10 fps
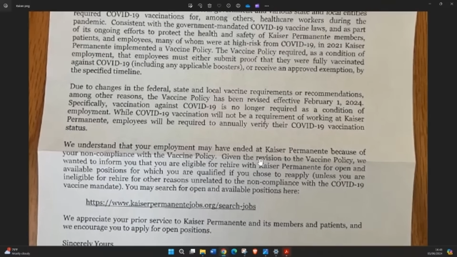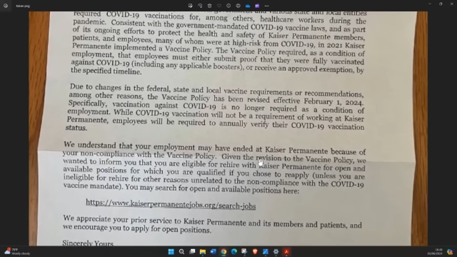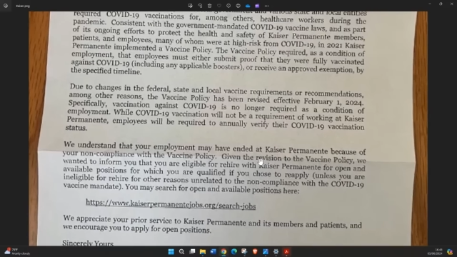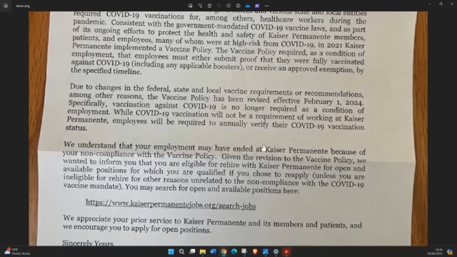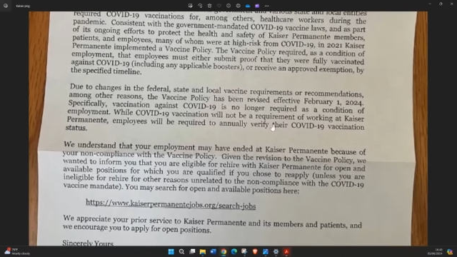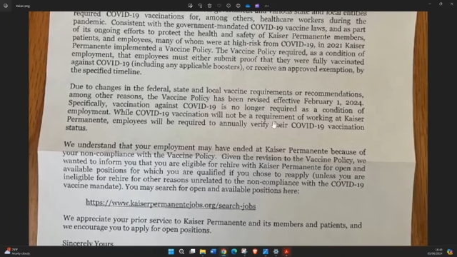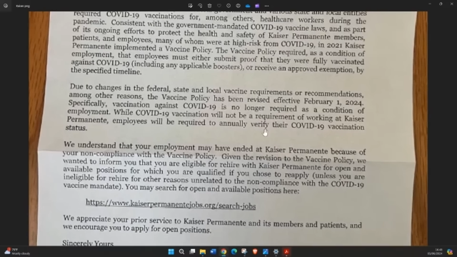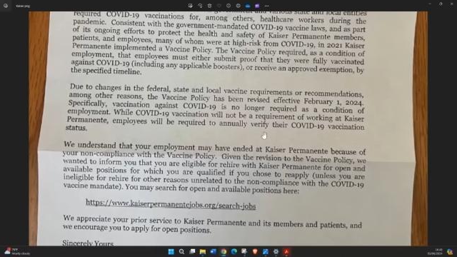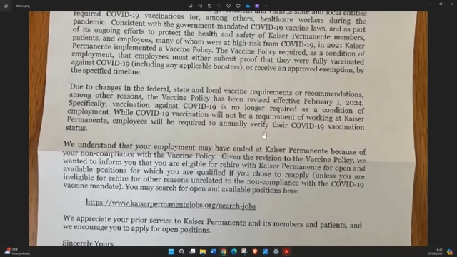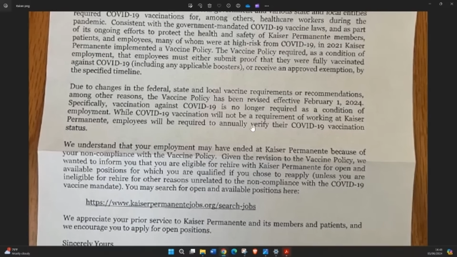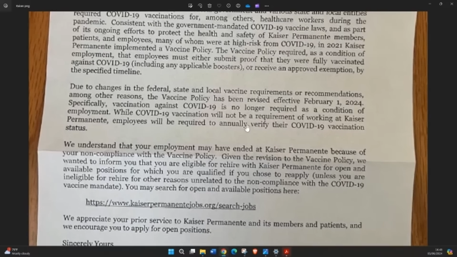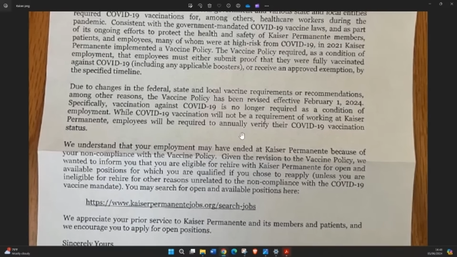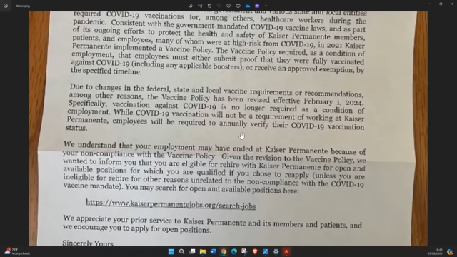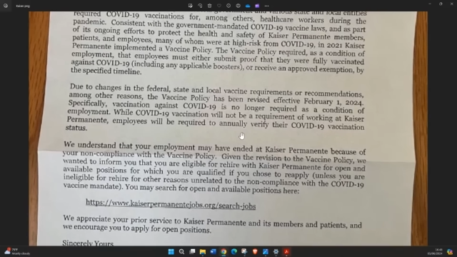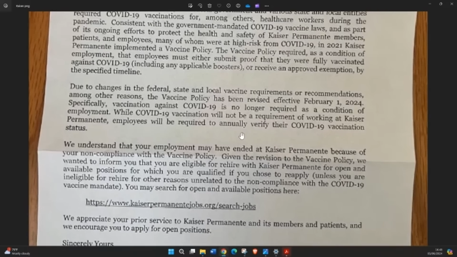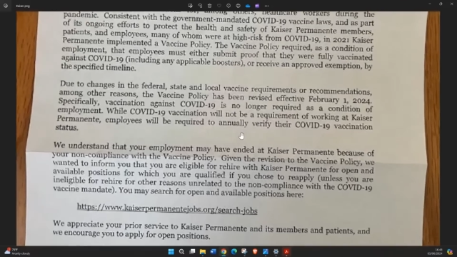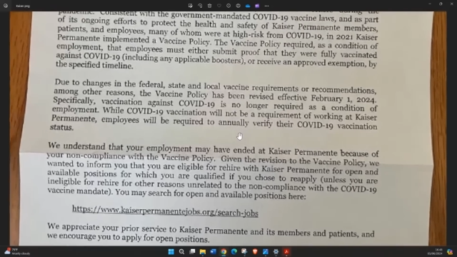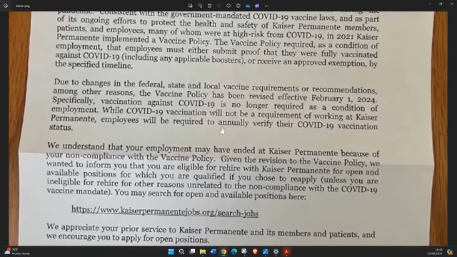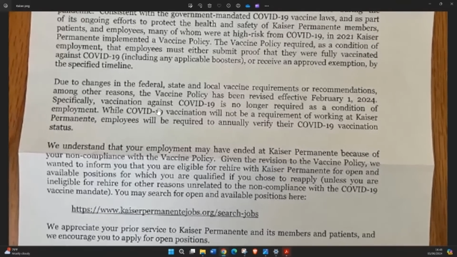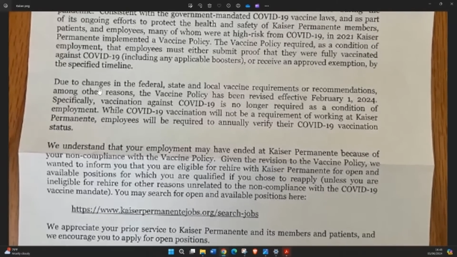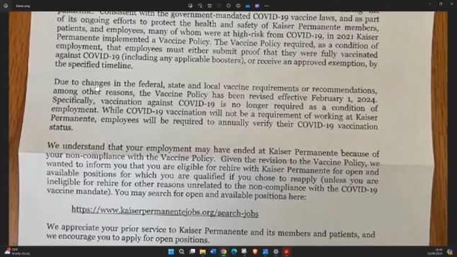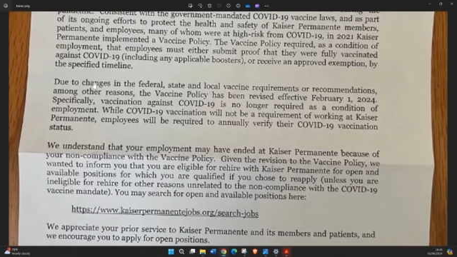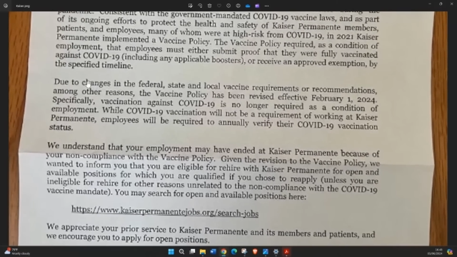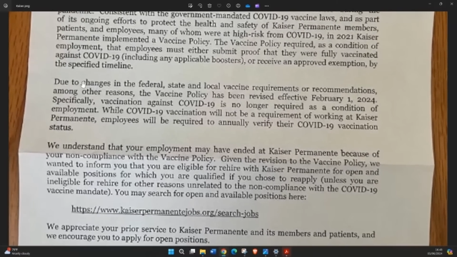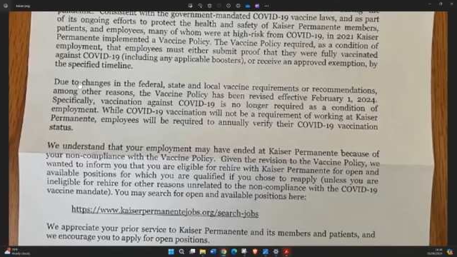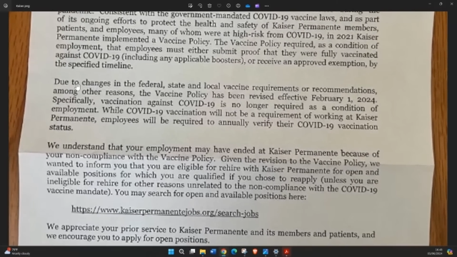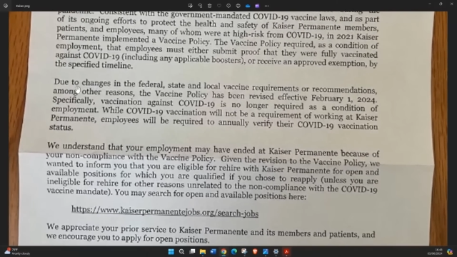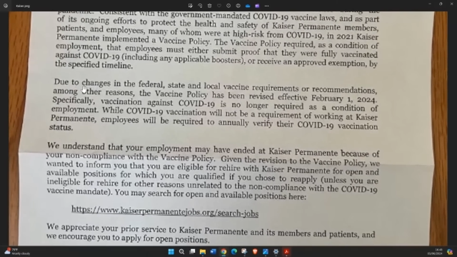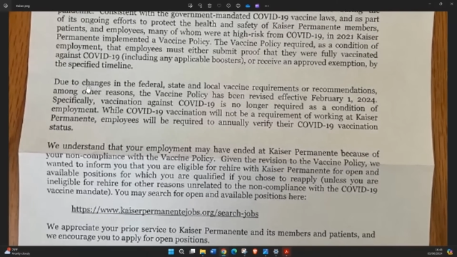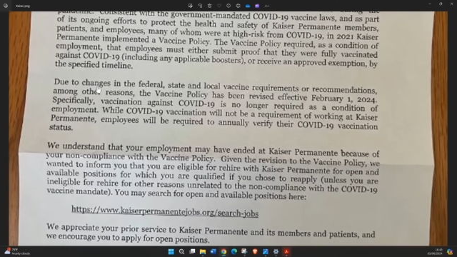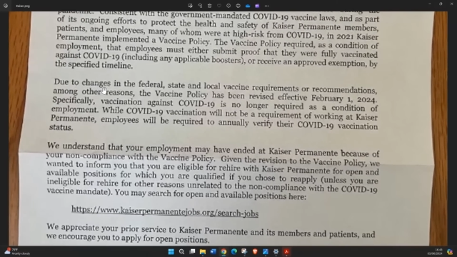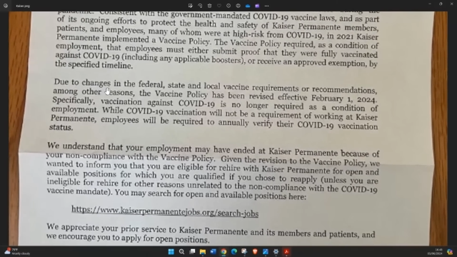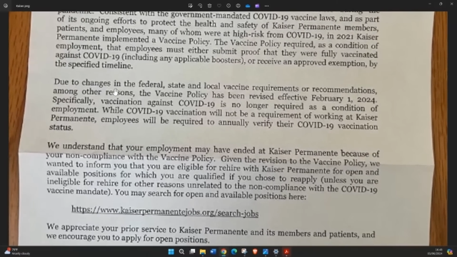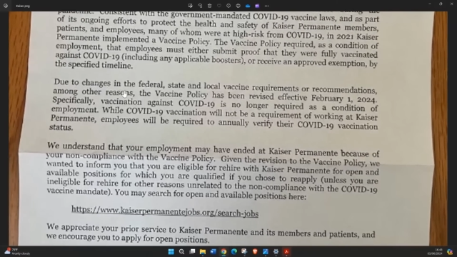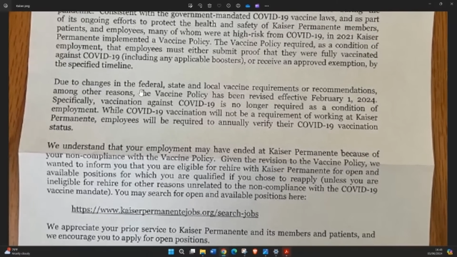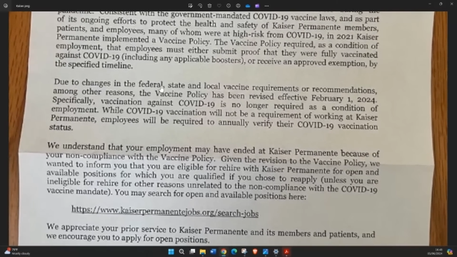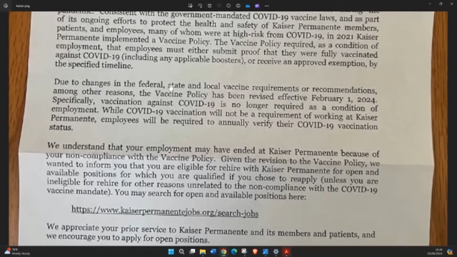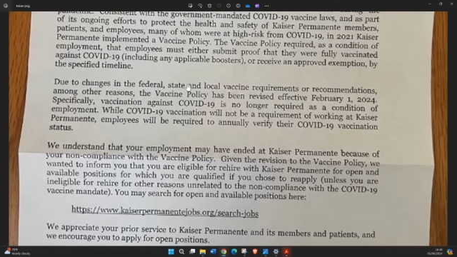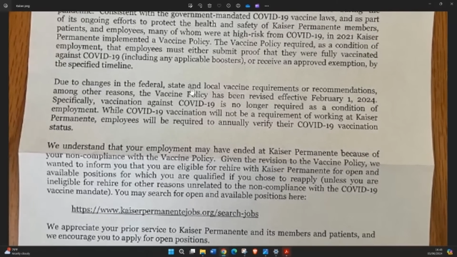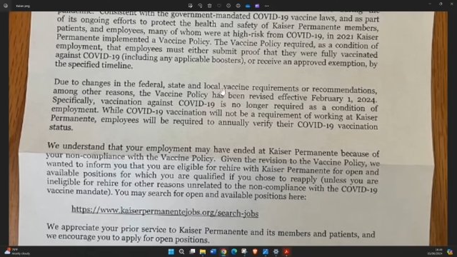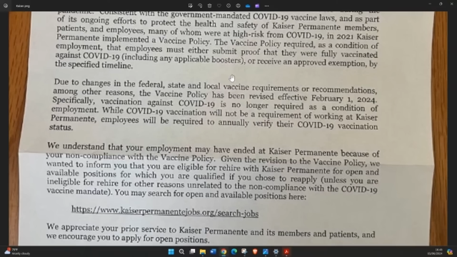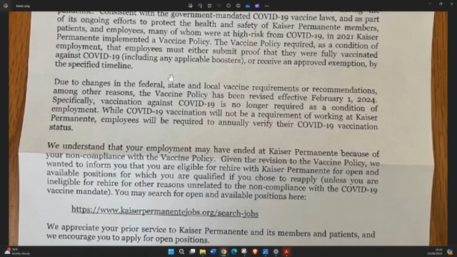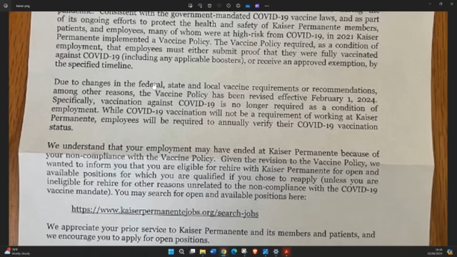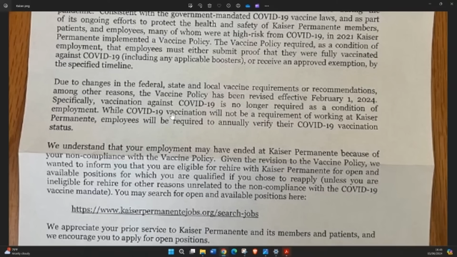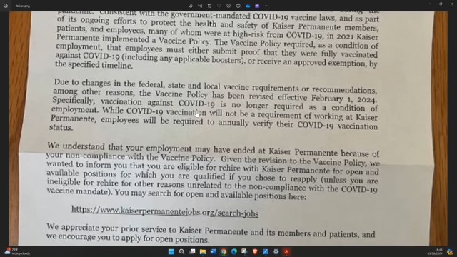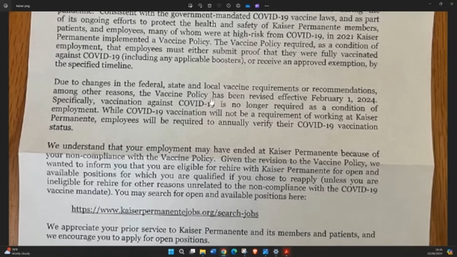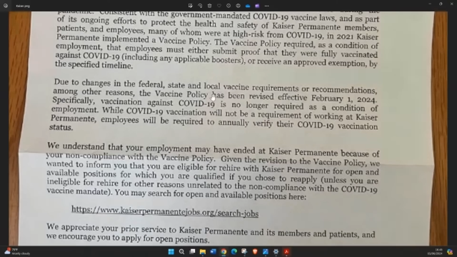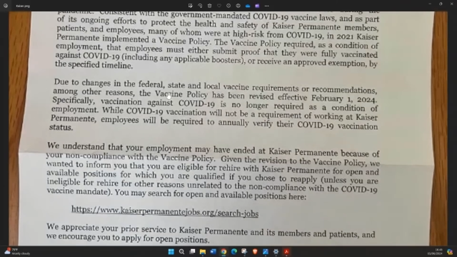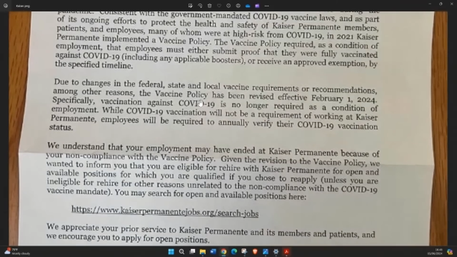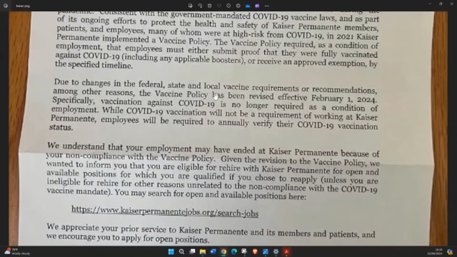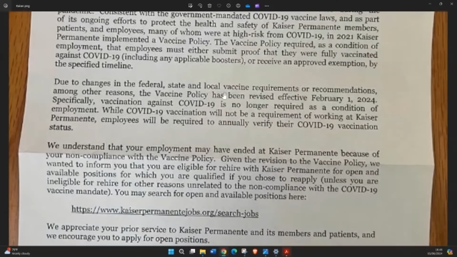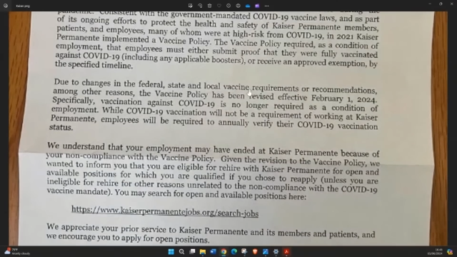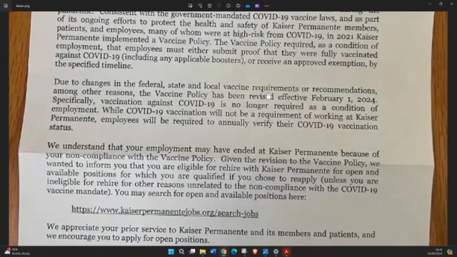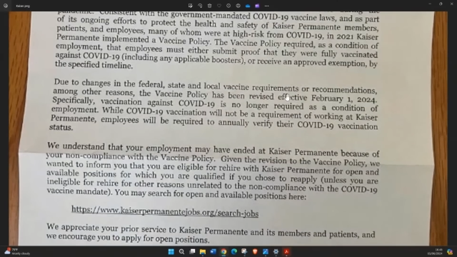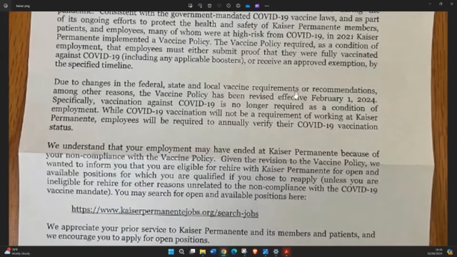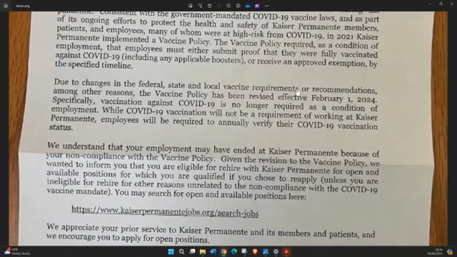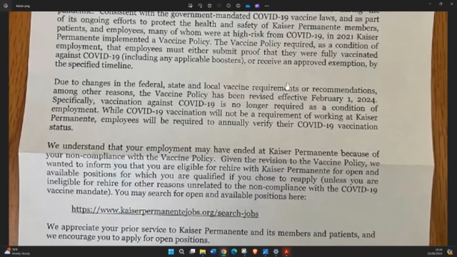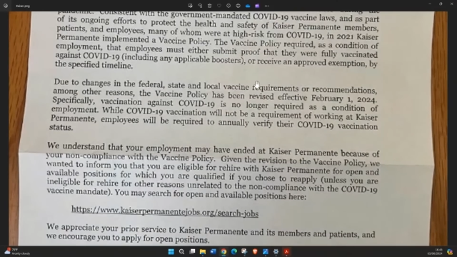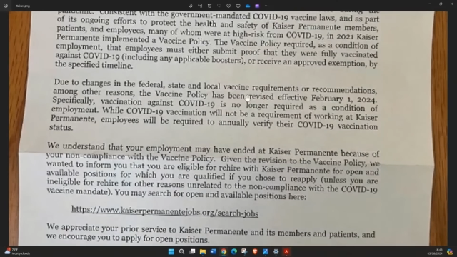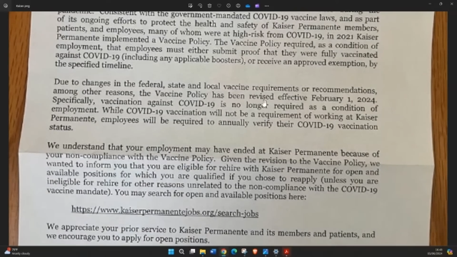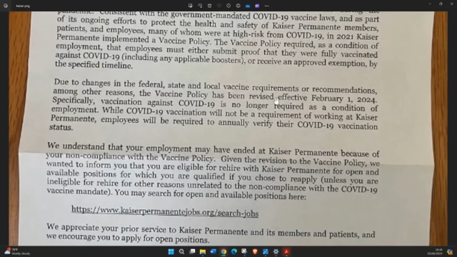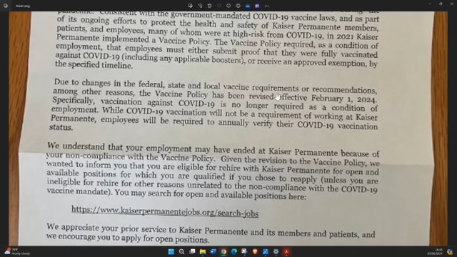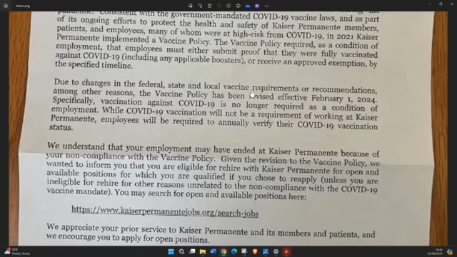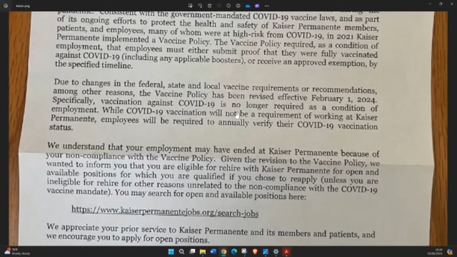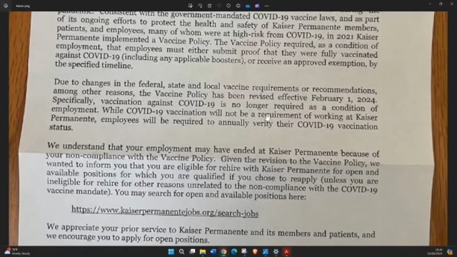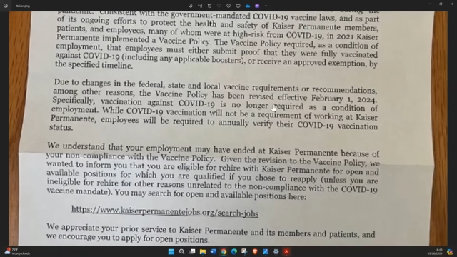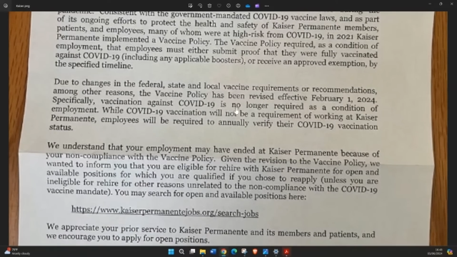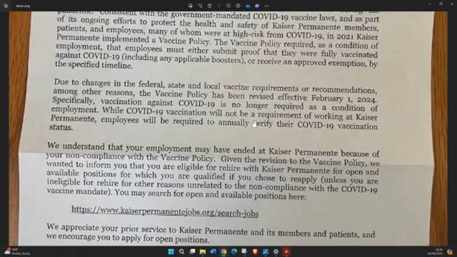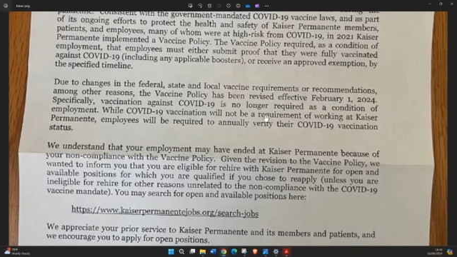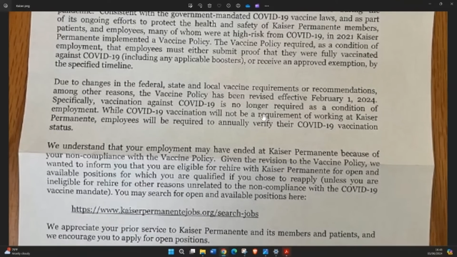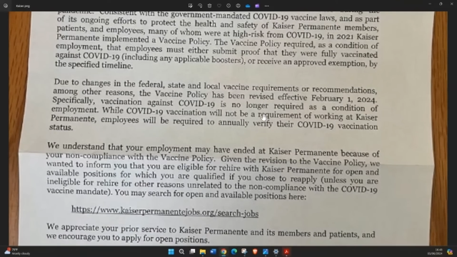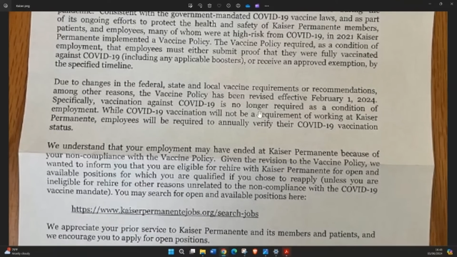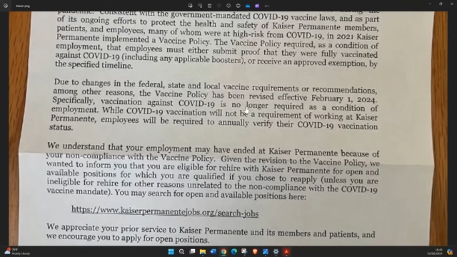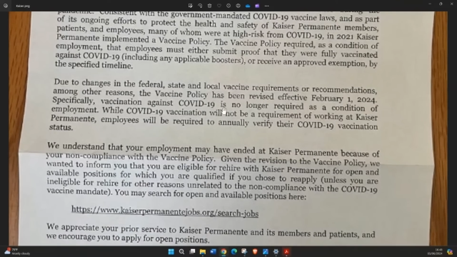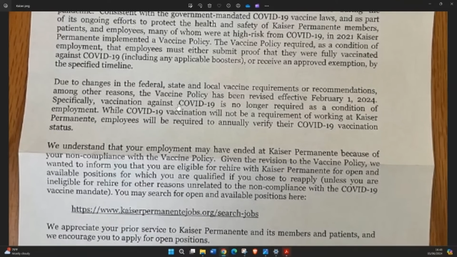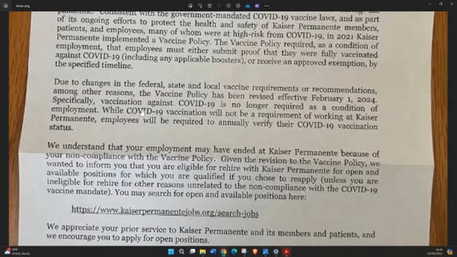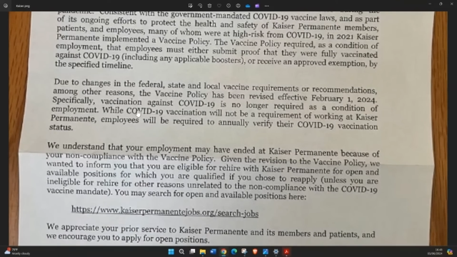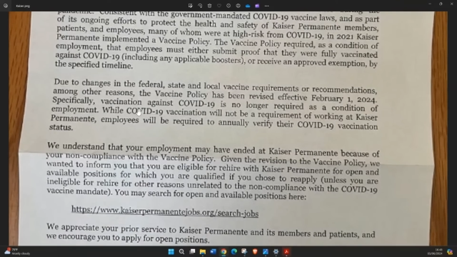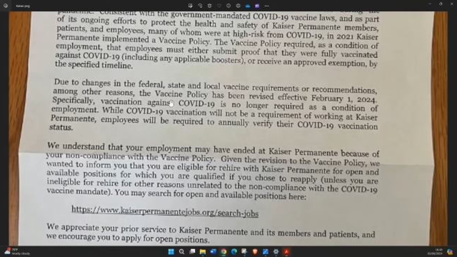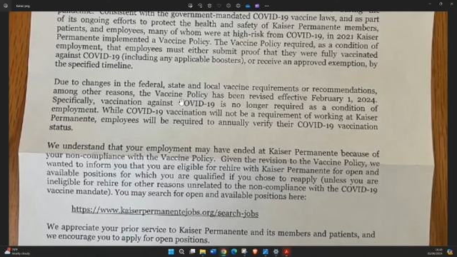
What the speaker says: No face is visible, so there are no lips to read.